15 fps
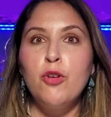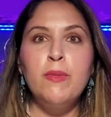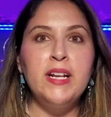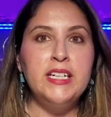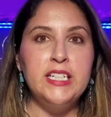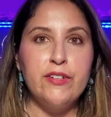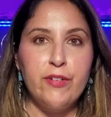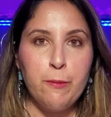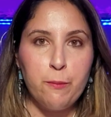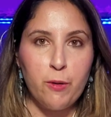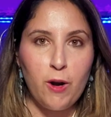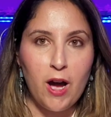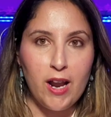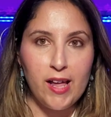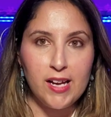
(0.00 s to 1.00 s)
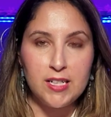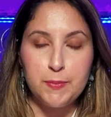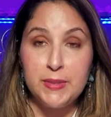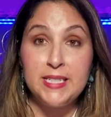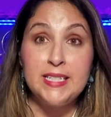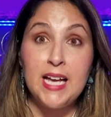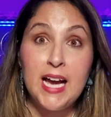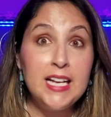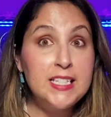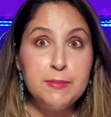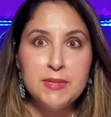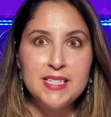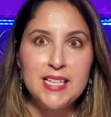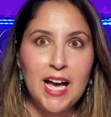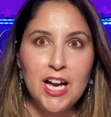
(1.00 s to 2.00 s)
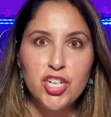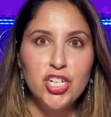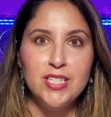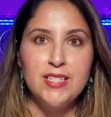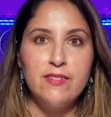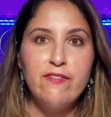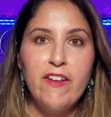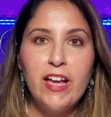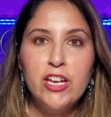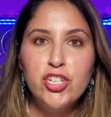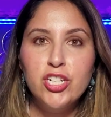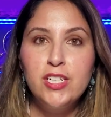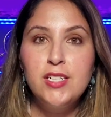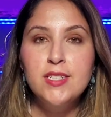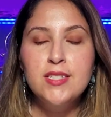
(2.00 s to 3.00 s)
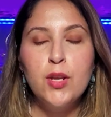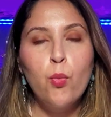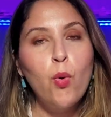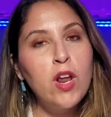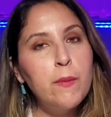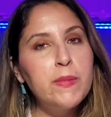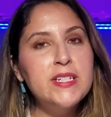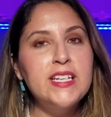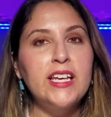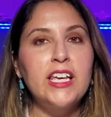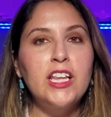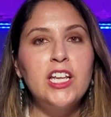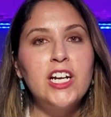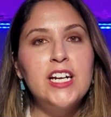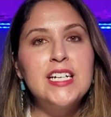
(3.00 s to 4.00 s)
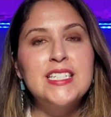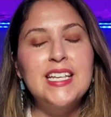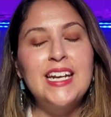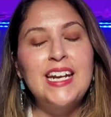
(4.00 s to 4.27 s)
so many different products besides massages and facials, and one in particular is